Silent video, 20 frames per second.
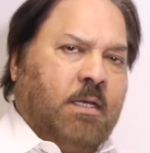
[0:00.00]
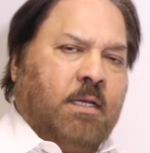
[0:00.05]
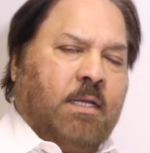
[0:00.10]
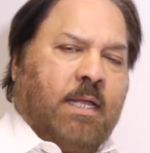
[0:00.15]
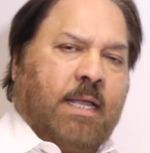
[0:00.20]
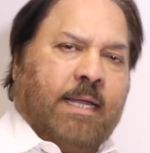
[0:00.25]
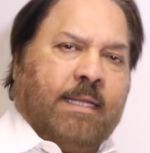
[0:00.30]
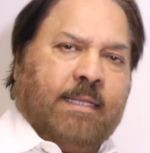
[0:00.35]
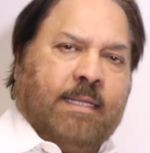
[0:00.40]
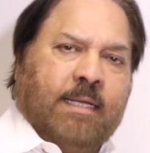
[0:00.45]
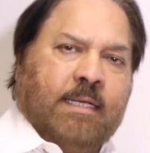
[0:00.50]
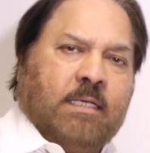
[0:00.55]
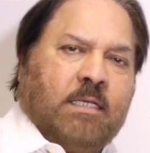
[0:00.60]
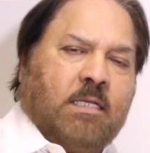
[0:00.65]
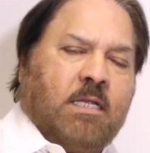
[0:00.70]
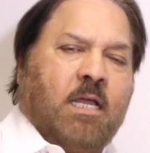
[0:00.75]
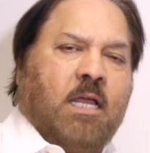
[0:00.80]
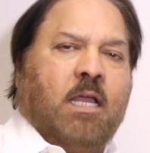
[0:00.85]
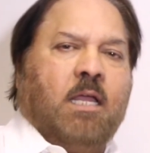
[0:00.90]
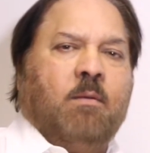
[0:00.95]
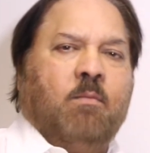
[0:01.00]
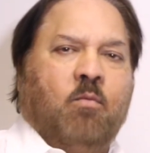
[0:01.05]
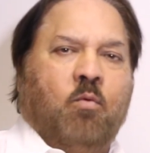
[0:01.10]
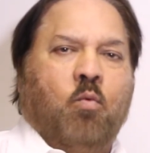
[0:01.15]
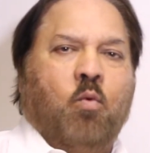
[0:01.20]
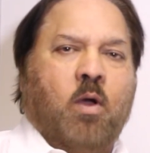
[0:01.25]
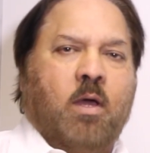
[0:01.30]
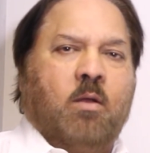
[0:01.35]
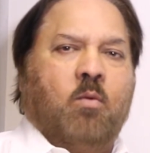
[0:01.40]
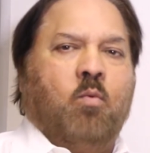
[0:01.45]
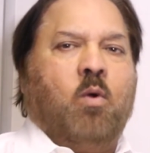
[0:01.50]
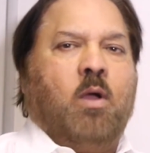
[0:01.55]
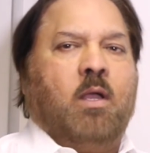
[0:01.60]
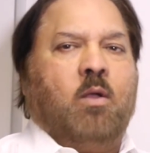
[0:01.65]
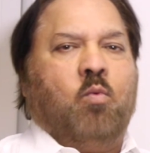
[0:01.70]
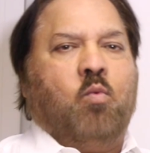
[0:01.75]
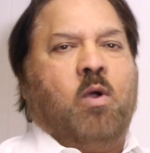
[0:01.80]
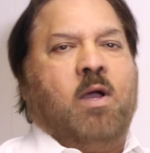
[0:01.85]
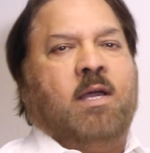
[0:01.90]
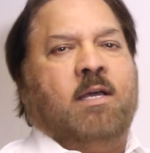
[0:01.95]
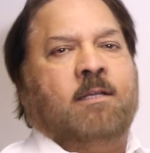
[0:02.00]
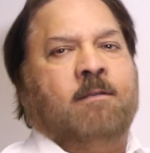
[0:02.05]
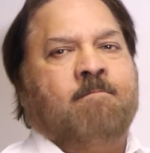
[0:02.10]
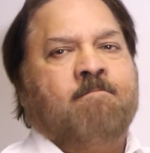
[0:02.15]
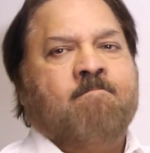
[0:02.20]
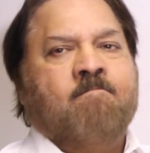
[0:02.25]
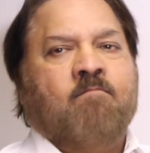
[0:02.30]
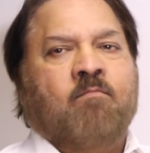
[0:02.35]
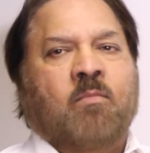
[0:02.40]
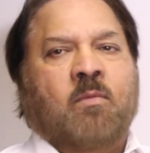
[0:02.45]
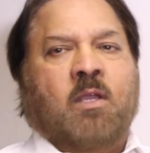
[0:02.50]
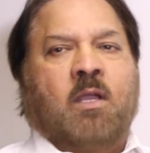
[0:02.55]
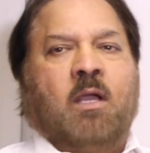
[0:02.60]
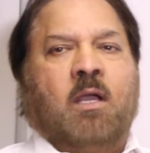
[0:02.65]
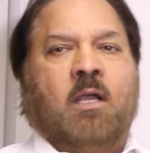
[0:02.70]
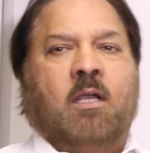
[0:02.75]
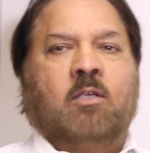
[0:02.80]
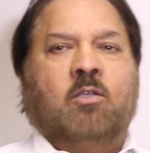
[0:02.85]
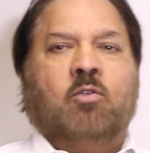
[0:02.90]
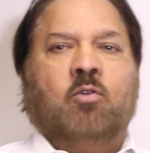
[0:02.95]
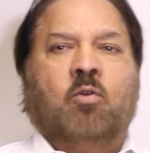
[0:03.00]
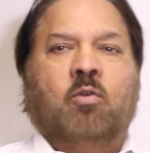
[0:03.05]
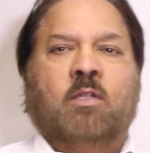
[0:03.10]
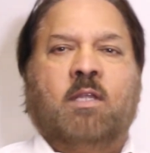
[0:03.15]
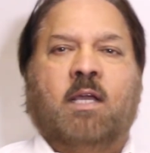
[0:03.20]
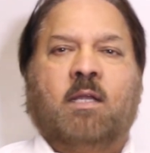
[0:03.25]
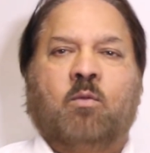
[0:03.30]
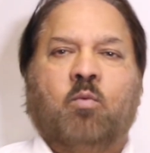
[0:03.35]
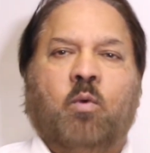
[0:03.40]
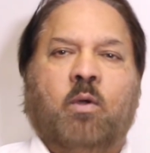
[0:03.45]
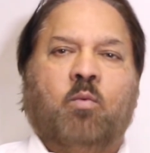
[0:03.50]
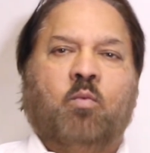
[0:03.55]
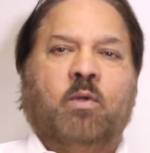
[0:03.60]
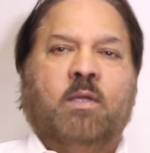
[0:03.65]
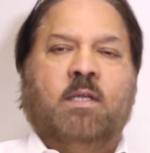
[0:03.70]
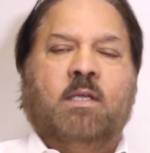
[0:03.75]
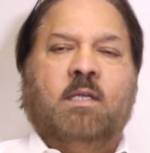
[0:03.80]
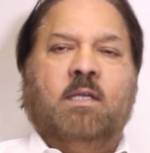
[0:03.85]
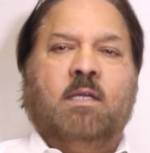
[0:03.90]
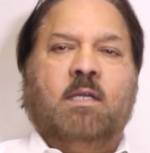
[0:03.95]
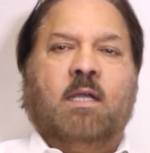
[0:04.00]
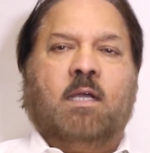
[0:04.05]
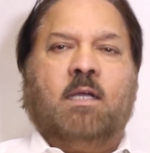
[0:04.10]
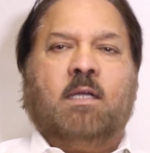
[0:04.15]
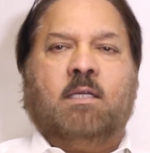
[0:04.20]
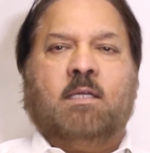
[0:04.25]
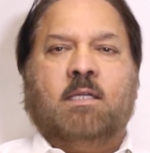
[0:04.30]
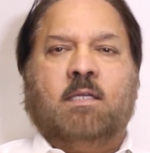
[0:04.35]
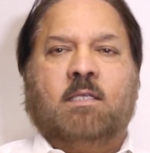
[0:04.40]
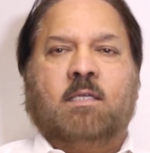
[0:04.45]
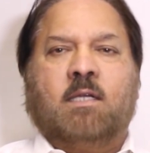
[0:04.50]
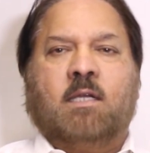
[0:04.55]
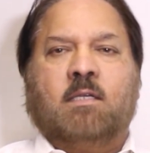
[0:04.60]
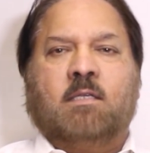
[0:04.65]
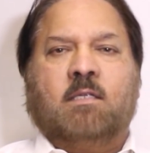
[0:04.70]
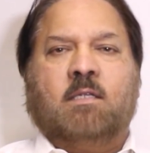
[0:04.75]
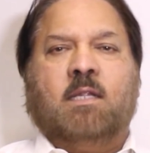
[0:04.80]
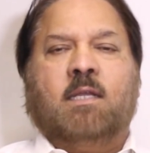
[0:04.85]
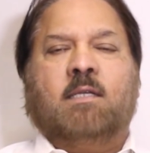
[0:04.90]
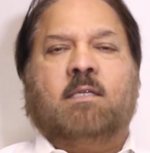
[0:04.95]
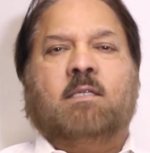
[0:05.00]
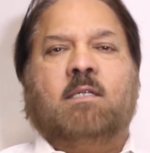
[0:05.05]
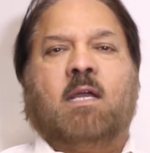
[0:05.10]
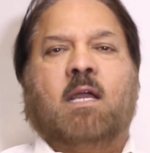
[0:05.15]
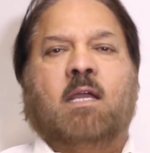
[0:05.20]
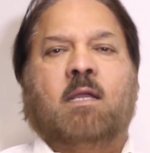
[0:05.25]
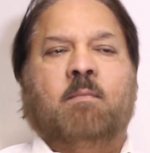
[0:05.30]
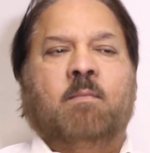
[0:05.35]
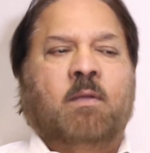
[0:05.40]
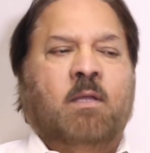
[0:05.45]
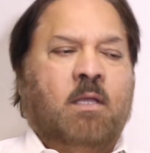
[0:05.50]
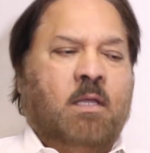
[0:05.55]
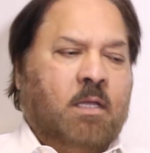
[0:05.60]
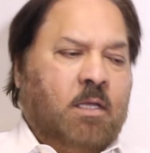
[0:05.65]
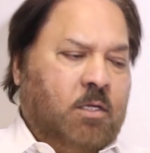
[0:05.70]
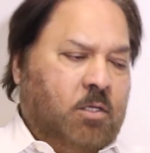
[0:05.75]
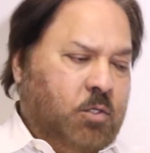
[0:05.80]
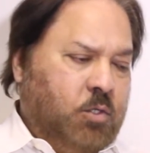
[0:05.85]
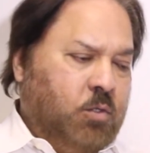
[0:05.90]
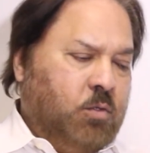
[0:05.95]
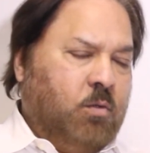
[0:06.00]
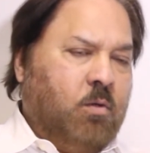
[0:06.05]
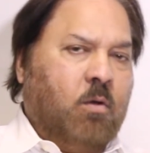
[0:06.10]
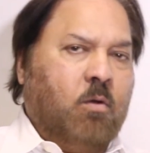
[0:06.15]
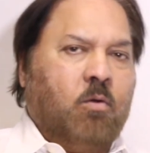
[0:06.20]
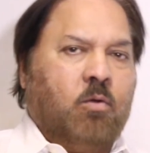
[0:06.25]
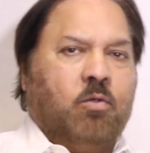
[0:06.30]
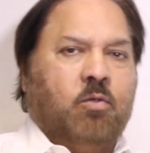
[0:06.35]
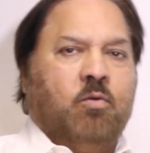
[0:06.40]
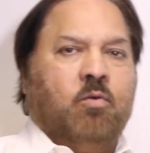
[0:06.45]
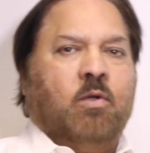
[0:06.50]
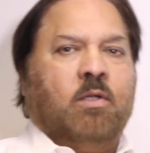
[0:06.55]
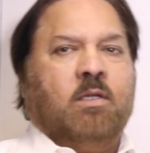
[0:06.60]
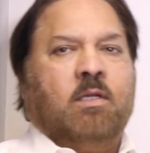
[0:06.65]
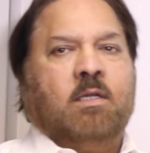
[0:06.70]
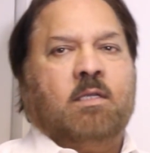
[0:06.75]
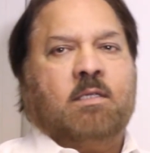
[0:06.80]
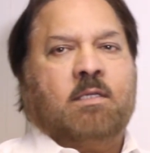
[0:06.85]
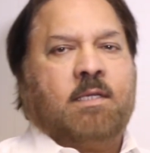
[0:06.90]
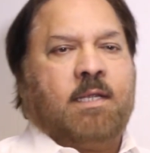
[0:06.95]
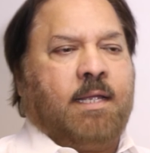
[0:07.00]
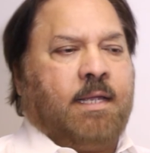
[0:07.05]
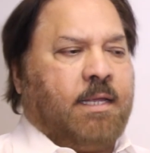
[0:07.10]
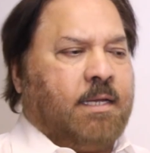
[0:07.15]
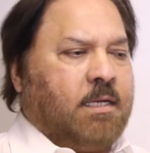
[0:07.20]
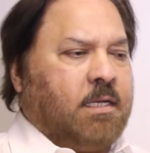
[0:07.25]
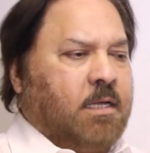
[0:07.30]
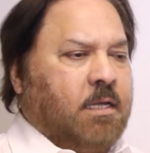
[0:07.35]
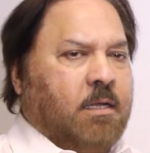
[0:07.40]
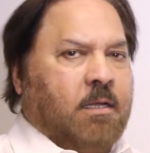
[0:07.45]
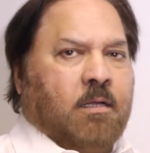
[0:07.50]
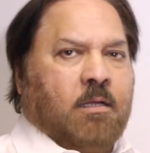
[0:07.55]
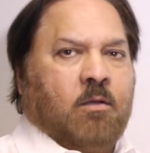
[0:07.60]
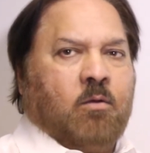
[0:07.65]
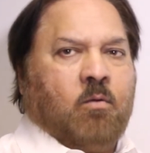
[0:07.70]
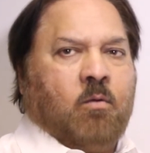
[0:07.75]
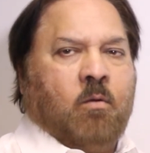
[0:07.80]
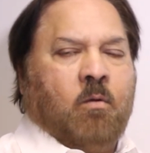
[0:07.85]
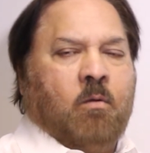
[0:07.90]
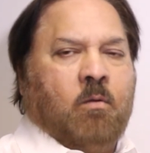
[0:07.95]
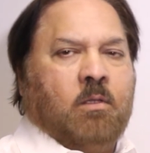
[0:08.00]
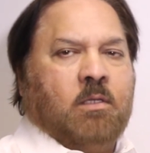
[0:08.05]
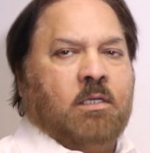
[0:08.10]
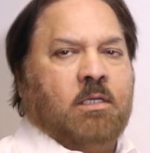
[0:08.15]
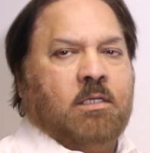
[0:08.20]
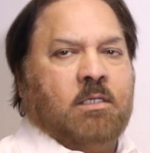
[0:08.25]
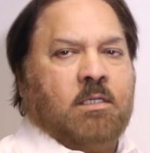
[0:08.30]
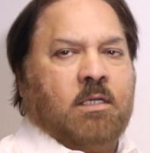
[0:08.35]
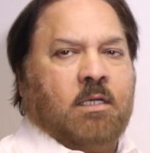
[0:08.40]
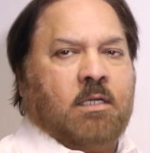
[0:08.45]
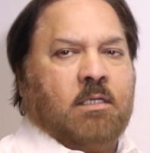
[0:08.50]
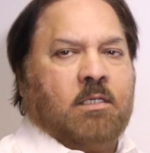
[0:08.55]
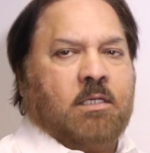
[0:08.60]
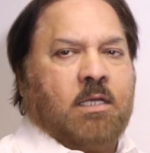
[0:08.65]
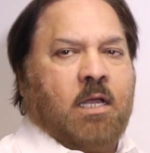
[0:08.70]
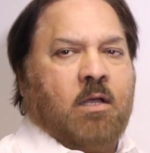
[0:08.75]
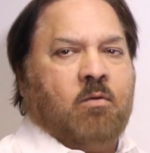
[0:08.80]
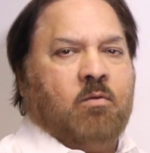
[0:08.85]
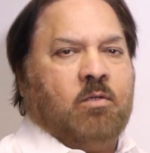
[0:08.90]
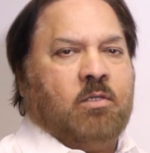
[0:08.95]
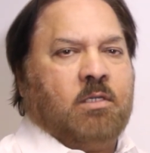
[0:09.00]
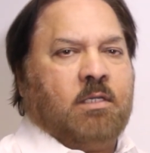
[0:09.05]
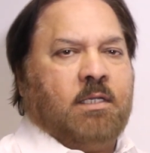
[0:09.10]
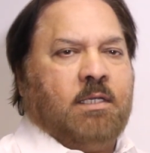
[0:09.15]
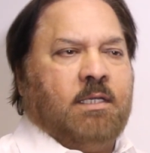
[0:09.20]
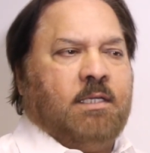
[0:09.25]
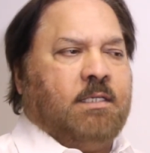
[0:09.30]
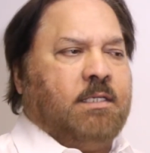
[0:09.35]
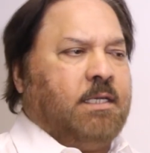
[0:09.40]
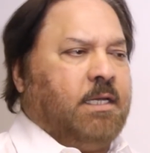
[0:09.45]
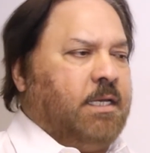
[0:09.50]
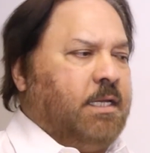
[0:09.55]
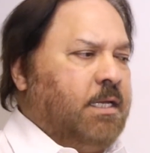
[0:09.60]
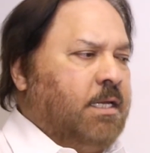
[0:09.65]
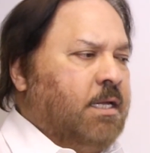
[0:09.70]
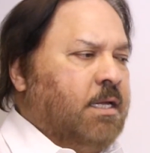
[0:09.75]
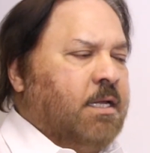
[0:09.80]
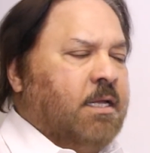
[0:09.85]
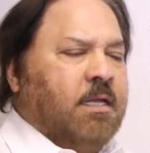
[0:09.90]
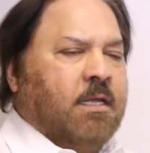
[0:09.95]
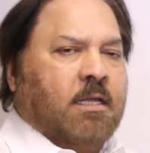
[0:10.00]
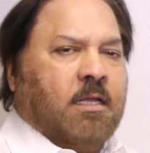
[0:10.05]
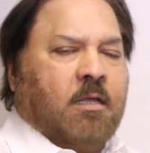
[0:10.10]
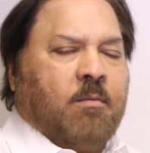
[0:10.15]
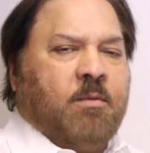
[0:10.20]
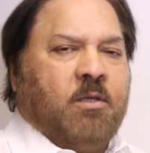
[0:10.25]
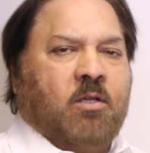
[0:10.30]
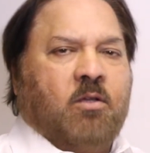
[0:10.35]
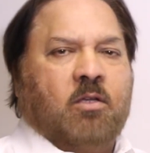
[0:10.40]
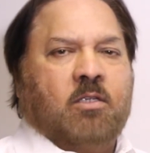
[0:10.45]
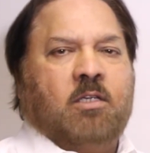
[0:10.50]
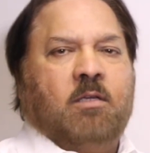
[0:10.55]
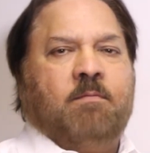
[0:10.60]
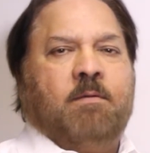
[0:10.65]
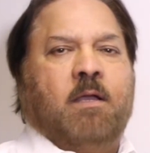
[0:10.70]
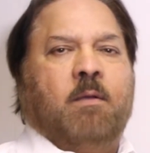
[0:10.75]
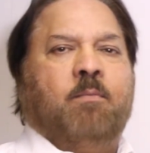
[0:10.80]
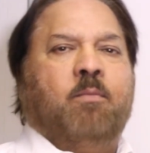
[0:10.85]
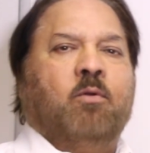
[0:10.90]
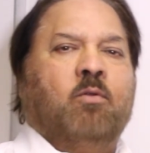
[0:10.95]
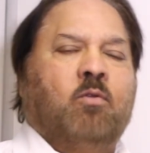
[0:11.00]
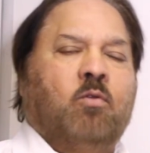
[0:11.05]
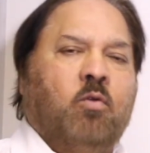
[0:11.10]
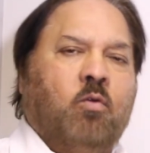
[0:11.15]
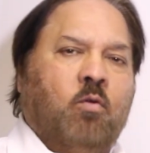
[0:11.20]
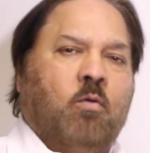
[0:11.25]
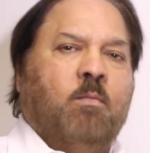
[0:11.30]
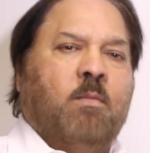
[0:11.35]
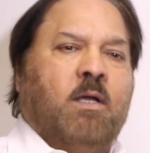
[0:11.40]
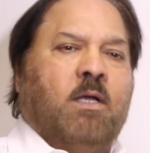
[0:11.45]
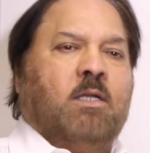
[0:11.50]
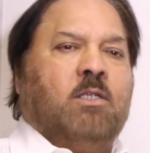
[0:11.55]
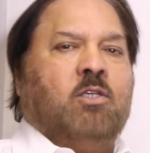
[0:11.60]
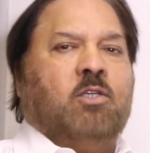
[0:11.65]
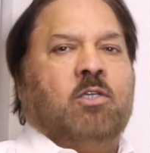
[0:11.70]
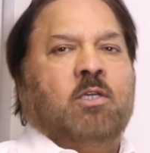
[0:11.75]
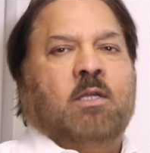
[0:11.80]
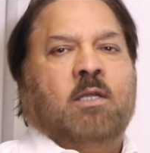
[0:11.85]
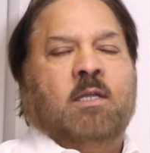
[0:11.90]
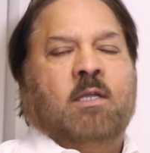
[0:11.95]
at this time one by one, so that when we discuss next time, you understand all these sounds easily. Because if I put too much